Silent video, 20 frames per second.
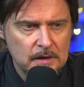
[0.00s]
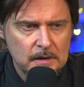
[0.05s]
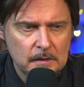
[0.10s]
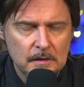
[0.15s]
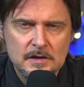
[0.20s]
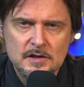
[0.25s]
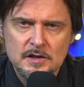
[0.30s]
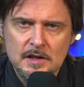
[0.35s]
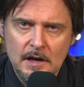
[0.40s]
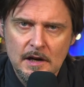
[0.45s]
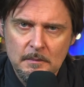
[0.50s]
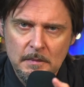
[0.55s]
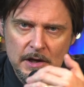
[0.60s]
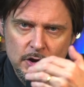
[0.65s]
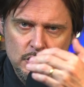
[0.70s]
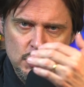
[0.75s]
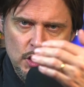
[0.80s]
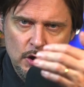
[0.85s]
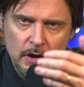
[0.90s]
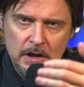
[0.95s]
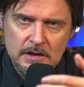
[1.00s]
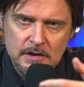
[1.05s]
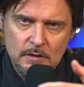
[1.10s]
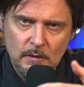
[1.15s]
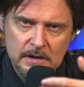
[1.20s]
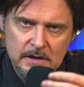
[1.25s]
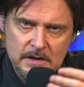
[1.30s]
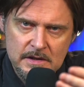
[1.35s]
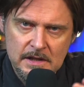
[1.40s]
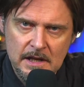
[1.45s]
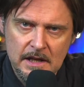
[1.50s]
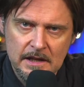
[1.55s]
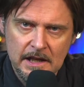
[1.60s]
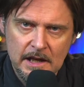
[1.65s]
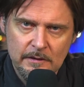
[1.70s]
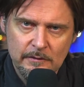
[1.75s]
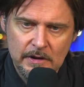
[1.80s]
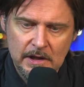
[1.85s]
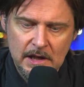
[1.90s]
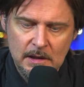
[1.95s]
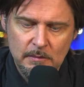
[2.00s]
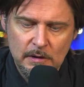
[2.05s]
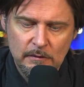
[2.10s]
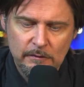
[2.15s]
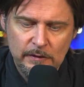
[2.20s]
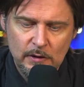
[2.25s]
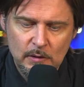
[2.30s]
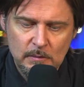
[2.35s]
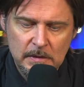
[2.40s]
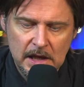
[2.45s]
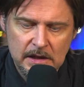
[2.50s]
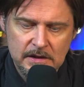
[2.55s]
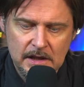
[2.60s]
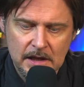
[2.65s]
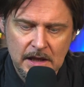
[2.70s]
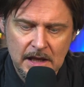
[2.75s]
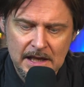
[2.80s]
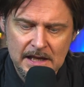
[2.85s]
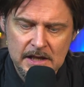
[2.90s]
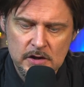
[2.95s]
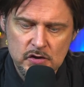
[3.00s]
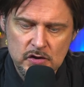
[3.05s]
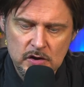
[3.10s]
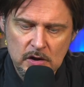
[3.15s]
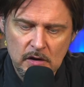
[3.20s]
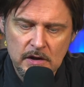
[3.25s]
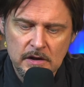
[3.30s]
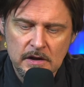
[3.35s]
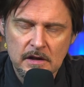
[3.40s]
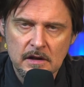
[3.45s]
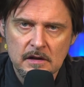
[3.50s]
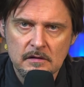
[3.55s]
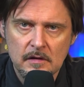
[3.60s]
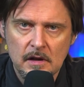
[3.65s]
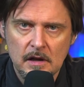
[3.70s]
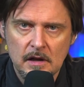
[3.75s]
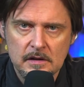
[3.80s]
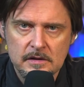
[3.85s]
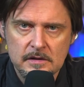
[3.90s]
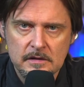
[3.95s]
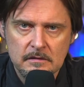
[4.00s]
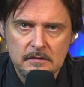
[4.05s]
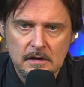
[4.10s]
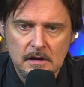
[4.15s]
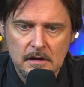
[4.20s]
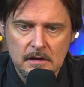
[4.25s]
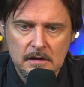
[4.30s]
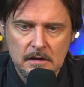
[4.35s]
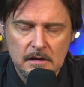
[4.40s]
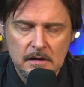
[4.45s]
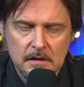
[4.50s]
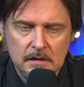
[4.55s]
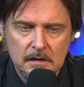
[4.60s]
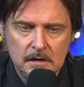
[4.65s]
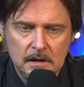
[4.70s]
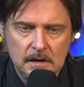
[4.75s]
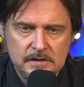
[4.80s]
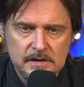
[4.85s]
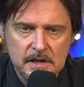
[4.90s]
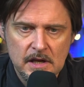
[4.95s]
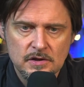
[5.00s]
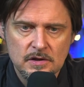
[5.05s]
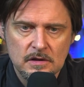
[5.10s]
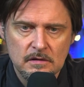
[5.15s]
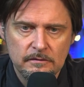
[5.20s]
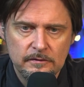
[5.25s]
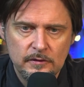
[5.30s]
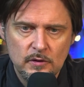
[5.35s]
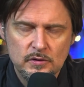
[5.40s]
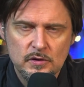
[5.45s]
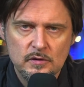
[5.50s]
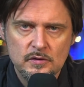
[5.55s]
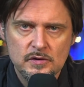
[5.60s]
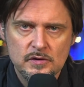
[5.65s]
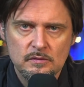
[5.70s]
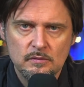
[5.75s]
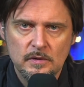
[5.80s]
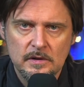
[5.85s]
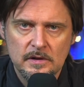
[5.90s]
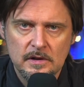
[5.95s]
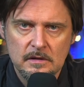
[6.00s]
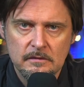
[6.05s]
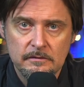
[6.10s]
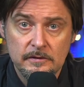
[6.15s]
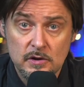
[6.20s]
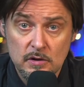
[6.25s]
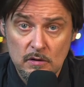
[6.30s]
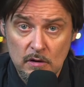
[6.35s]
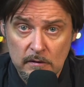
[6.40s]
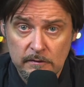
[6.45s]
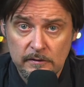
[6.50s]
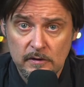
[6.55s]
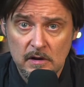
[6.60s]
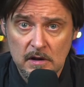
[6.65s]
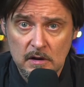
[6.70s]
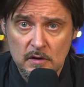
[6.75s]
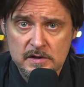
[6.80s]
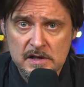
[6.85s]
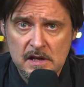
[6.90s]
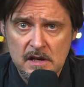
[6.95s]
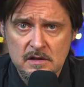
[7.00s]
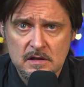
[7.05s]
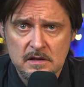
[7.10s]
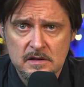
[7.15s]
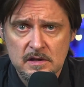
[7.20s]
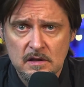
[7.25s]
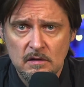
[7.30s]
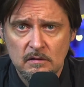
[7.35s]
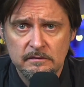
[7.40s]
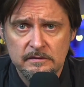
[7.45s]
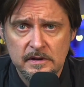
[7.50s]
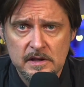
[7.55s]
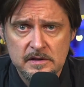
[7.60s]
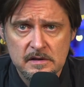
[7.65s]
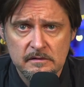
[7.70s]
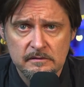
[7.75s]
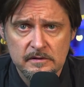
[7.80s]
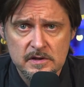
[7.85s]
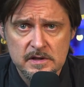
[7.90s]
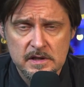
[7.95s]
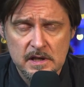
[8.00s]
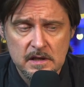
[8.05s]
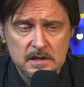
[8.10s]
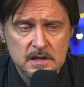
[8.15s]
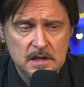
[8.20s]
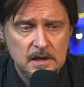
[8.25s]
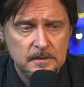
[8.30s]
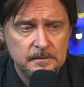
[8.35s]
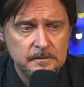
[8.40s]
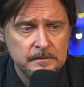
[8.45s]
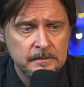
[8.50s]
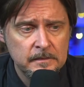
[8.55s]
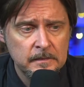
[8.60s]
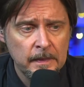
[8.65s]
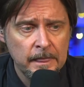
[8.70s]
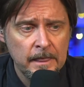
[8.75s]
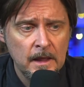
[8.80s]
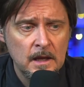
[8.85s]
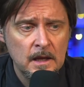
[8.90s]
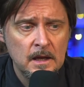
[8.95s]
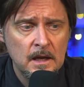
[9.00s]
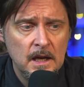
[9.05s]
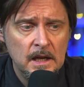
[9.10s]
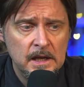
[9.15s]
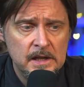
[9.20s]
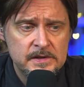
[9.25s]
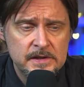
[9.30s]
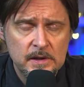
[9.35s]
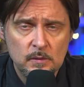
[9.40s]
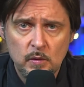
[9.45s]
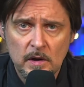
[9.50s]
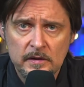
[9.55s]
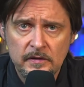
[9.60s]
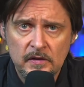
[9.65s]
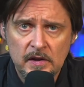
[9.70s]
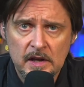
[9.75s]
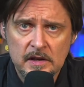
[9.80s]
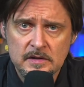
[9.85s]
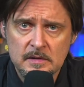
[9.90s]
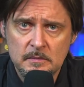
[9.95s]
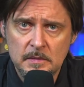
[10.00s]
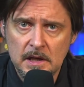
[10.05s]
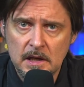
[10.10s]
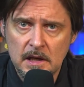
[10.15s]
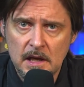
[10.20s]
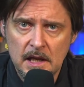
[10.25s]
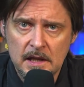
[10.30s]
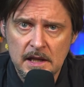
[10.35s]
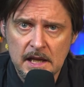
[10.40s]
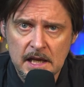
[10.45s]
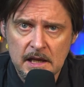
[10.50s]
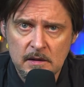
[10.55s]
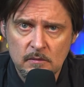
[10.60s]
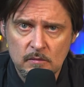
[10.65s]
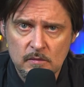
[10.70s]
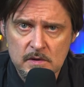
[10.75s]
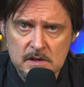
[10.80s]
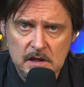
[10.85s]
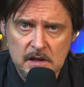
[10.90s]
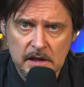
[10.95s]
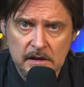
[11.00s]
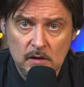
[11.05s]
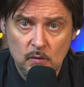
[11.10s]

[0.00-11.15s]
started my journey to understanding everything about film acting started in a session of photos with a photographer in Los Angeles called Vincent Versace. And he said one thing to me, and that was like the